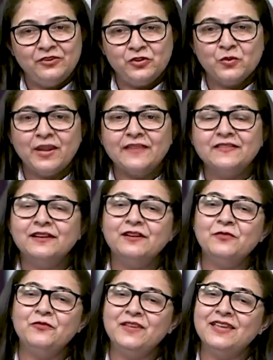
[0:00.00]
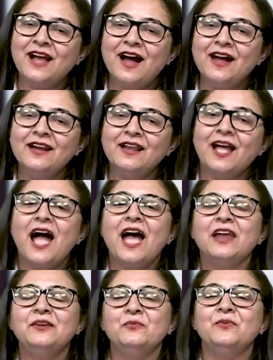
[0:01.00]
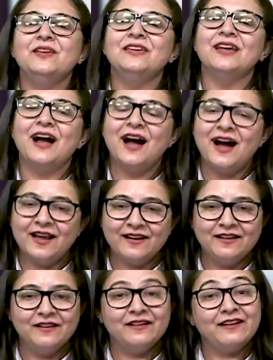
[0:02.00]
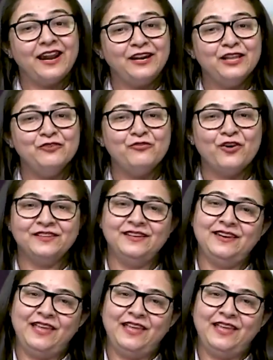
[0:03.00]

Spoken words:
together we are, and we are ready for the